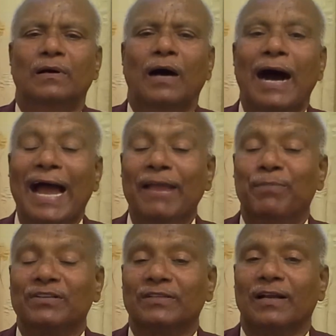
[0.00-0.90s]
high
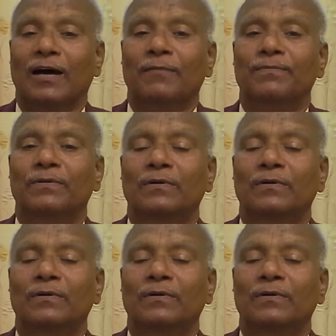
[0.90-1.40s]
pressure of